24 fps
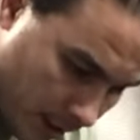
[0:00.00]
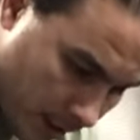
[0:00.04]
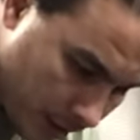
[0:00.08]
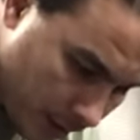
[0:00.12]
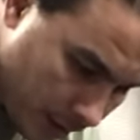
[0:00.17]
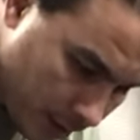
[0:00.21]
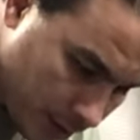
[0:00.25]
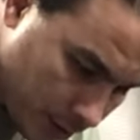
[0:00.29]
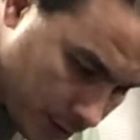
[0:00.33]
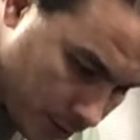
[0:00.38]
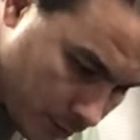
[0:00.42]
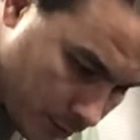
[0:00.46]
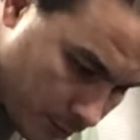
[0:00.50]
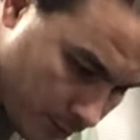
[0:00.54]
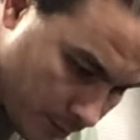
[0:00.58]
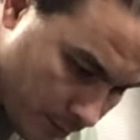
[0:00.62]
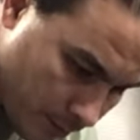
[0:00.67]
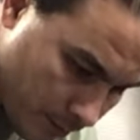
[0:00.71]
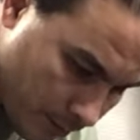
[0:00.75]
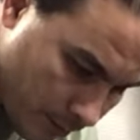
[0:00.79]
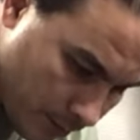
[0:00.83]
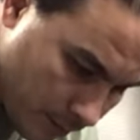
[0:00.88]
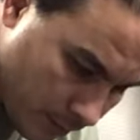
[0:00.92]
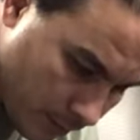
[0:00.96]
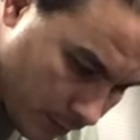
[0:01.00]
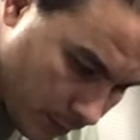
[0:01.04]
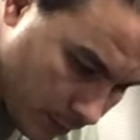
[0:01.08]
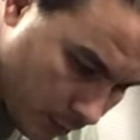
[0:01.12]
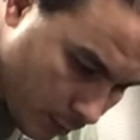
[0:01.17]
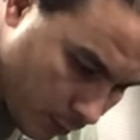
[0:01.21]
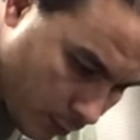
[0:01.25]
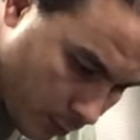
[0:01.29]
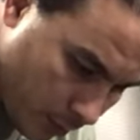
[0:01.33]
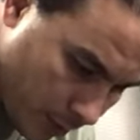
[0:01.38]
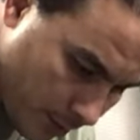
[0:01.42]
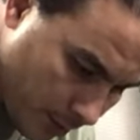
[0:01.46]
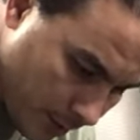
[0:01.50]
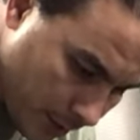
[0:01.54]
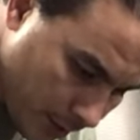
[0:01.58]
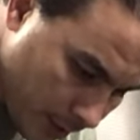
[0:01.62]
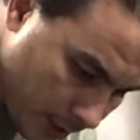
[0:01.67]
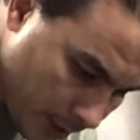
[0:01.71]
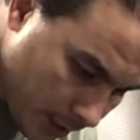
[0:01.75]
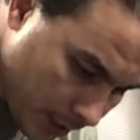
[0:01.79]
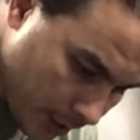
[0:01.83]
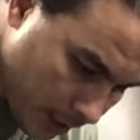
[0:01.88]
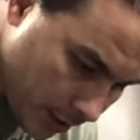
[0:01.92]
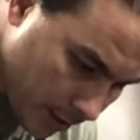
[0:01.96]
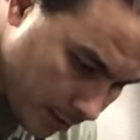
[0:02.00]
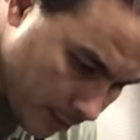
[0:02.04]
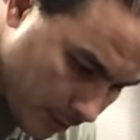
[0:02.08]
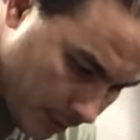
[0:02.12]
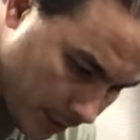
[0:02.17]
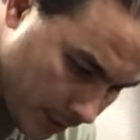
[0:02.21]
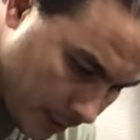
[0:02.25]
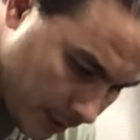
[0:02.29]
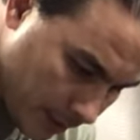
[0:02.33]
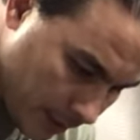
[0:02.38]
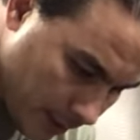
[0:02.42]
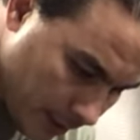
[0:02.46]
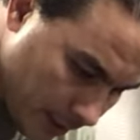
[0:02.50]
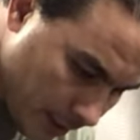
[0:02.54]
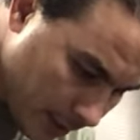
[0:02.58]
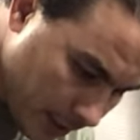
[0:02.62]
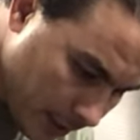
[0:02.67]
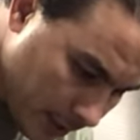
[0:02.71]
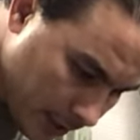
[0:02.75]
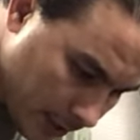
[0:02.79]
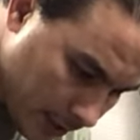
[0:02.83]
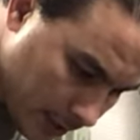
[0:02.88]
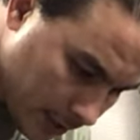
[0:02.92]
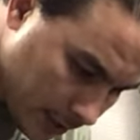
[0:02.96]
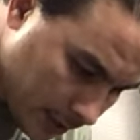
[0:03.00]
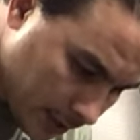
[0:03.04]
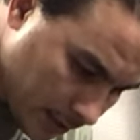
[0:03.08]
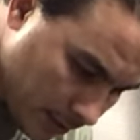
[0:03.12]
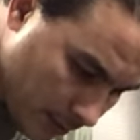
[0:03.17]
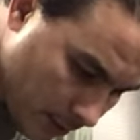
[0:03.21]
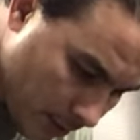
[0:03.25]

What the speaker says: and I just rub it a little bit, and it does come